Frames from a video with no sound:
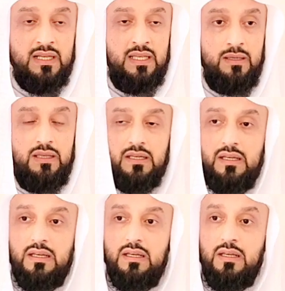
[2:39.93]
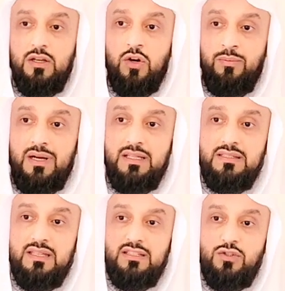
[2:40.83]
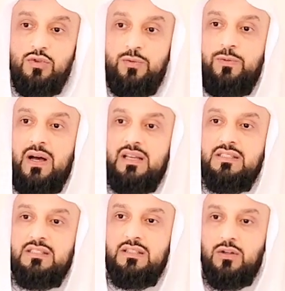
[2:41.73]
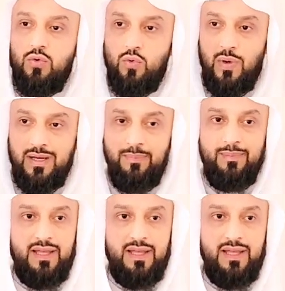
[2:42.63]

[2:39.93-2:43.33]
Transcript: He commands us to fast 1